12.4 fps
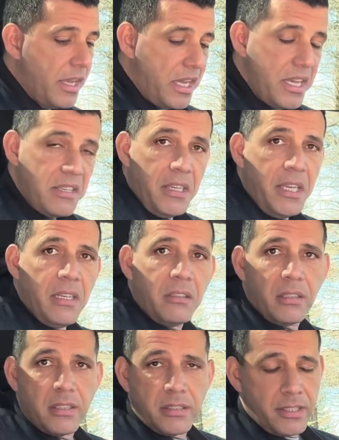It's
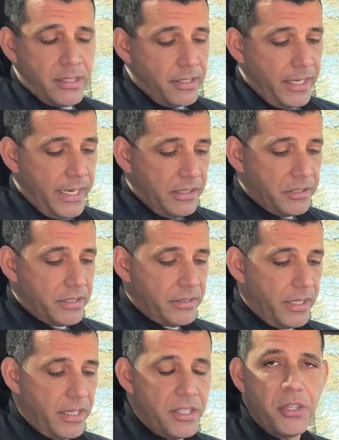interesting,
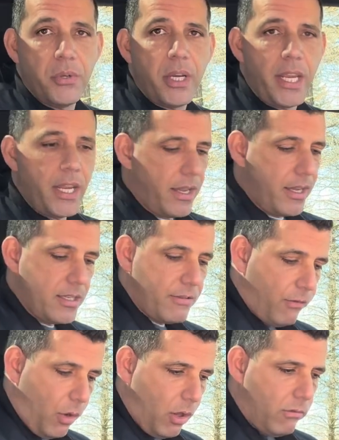it's unique, it's
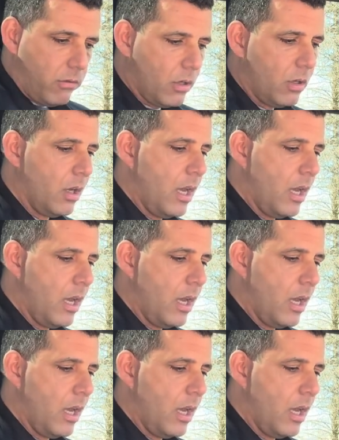Volvo.